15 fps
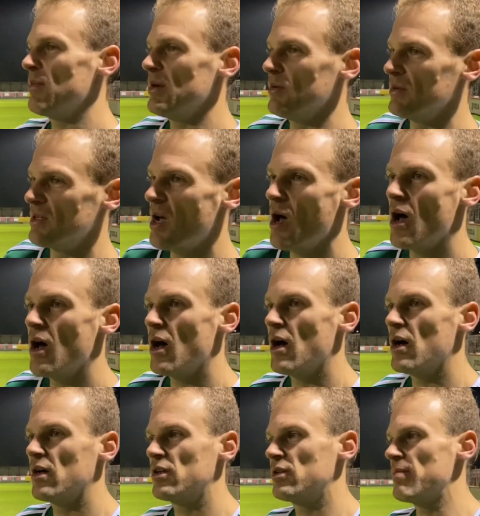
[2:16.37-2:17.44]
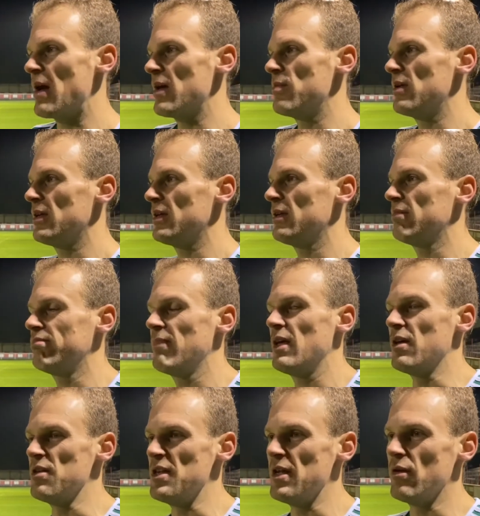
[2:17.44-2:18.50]
It was harsh, maybe
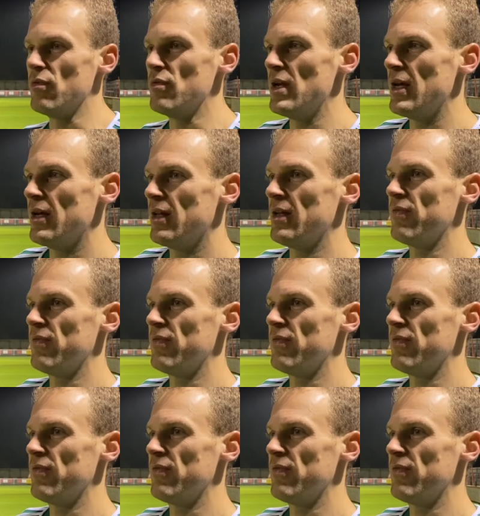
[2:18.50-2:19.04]
at 0-0,